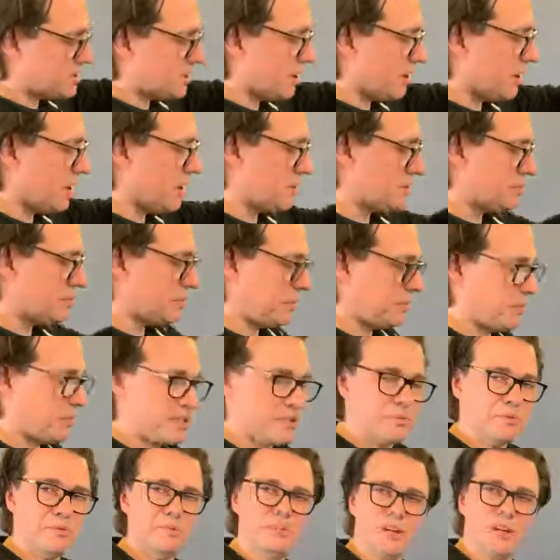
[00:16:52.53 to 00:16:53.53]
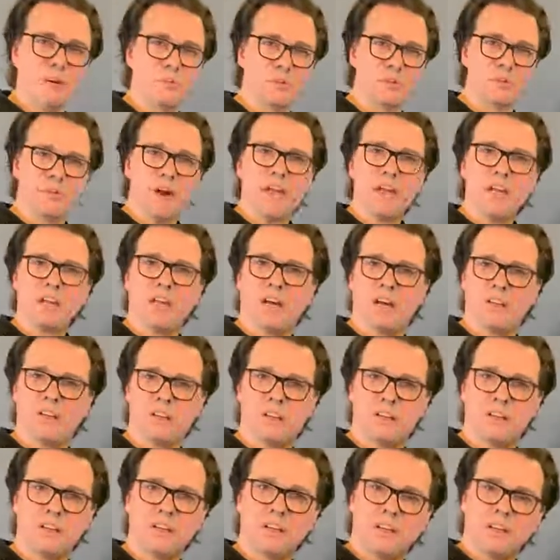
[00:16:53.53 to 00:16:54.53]
on we will do some dry
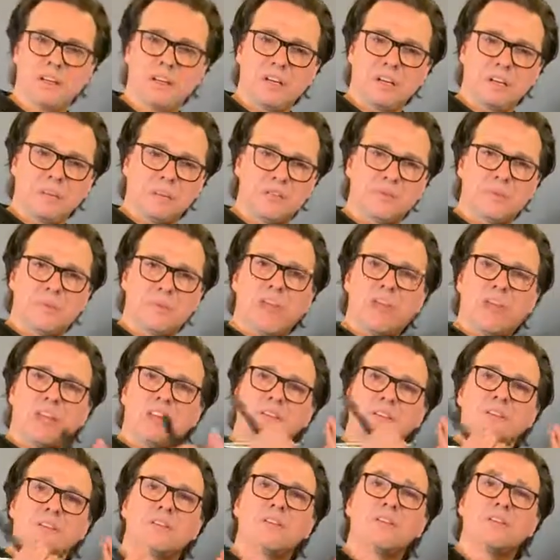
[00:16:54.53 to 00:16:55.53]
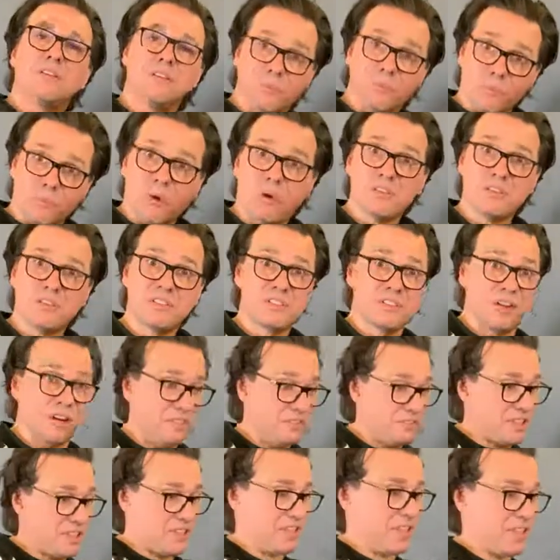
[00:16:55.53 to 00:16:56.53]
cutting to make it more
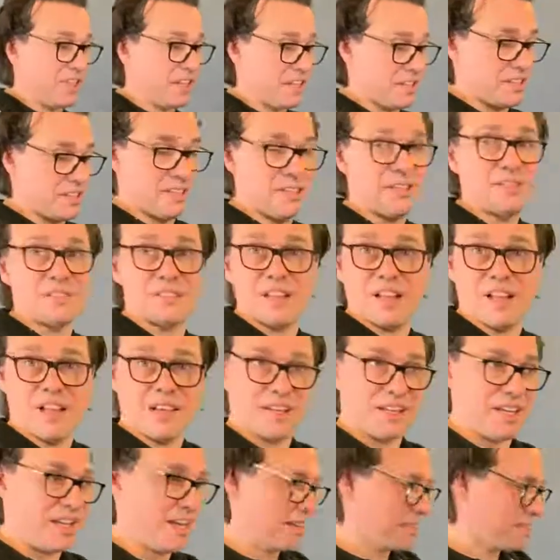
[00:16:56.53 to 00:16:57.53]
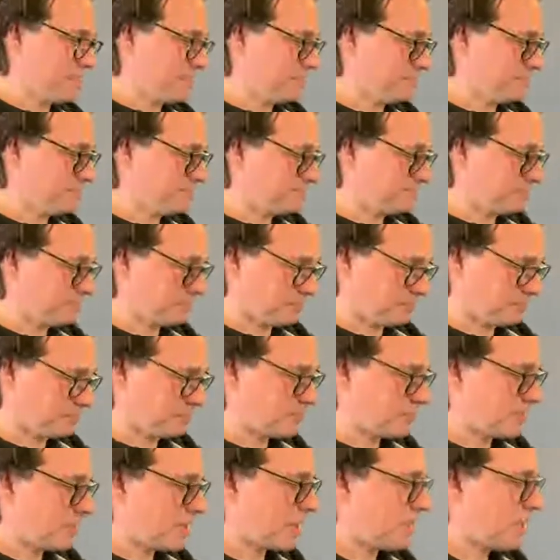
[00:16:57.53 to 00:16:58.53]
softer than it is like yet.
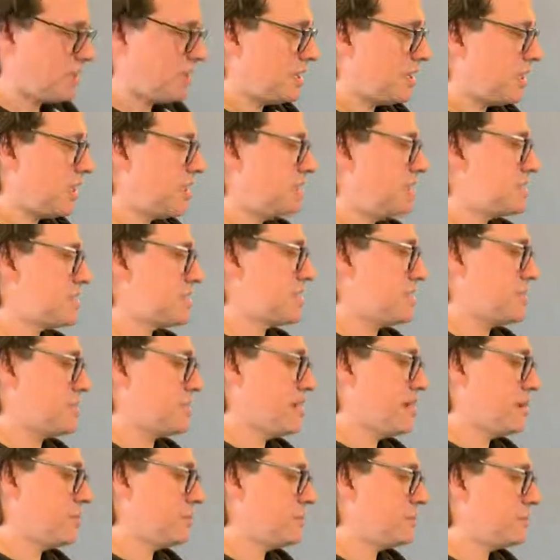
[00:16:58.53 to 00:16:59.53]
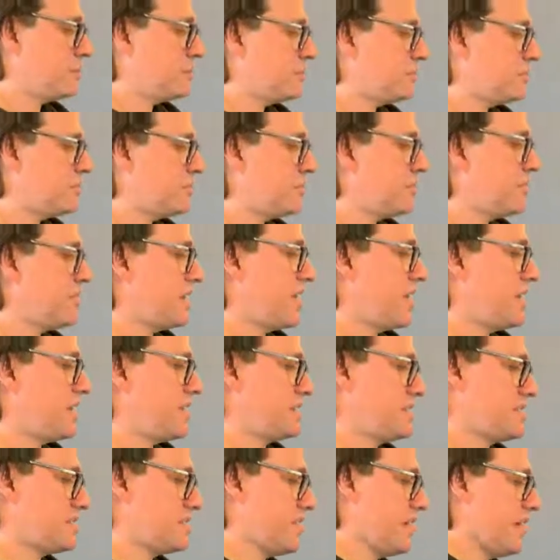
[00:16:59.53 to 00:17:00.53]
So now we move to the other
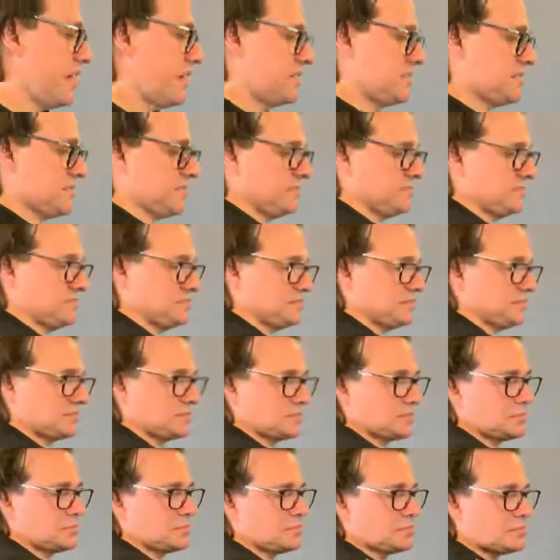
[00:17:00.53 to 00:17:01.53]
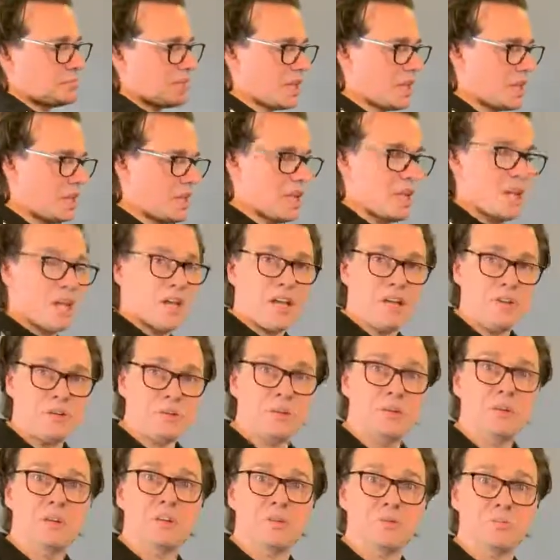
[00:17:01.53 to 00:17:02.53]
side and
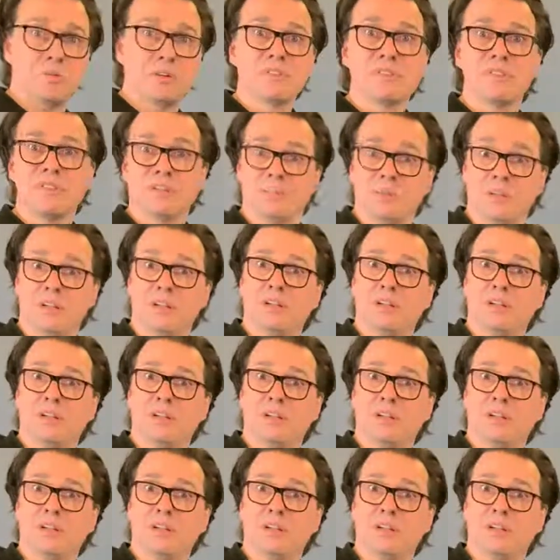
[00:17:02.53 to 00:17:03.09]
doing in principle